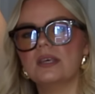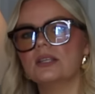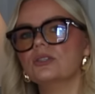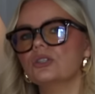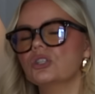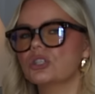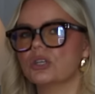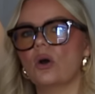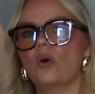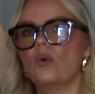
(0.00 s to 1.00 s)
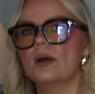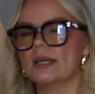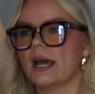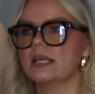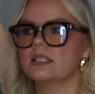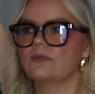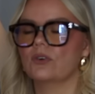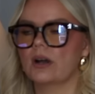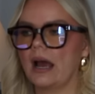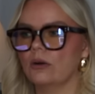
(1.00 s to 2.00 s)
These are so nice
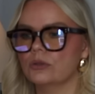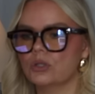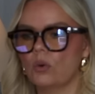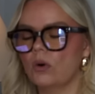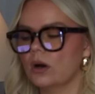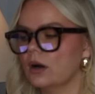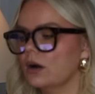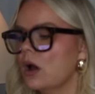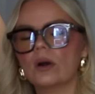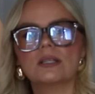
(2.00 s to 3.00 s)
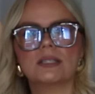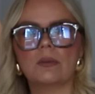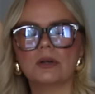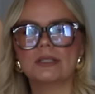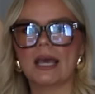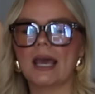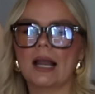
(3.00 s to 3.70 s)
for outdoor or a summer day.